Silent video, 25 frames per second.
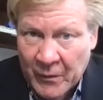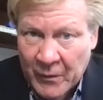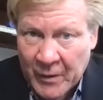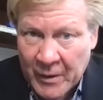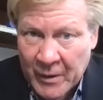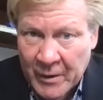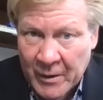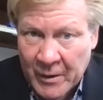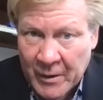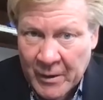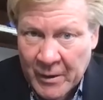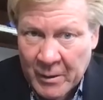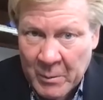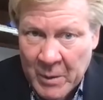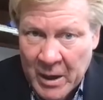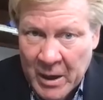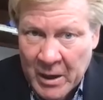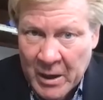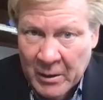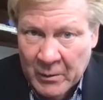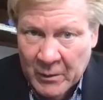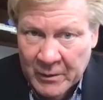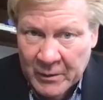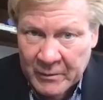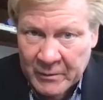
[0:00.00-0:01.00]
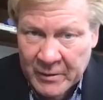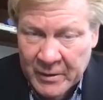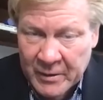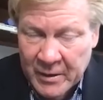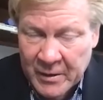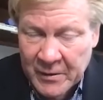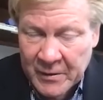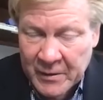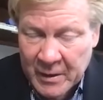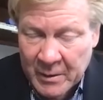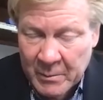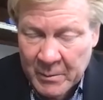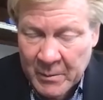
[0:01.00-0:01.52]
in the medical
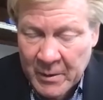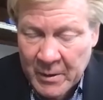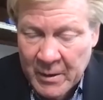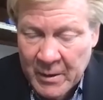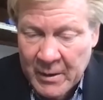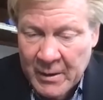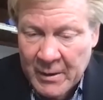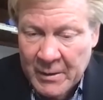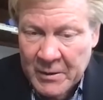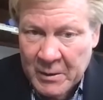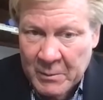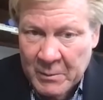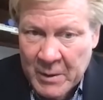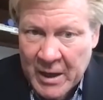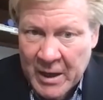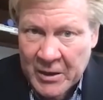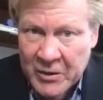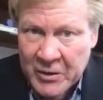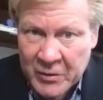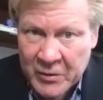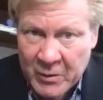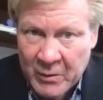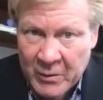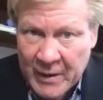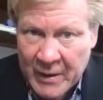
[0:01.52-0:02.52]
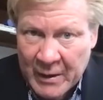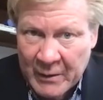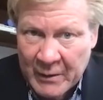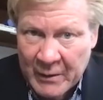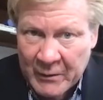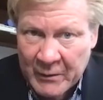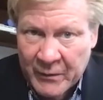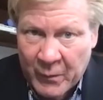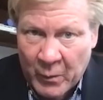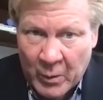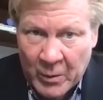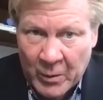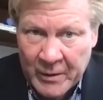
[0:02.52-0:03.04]
system to make sure those
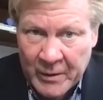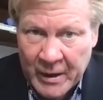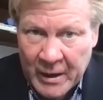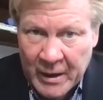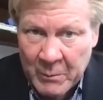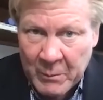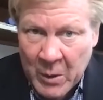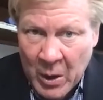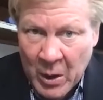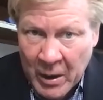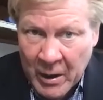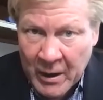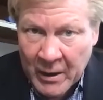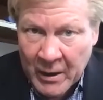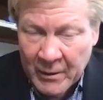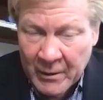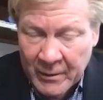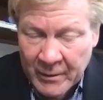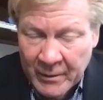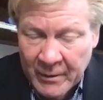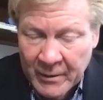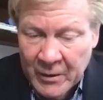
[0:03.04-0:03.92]
14 million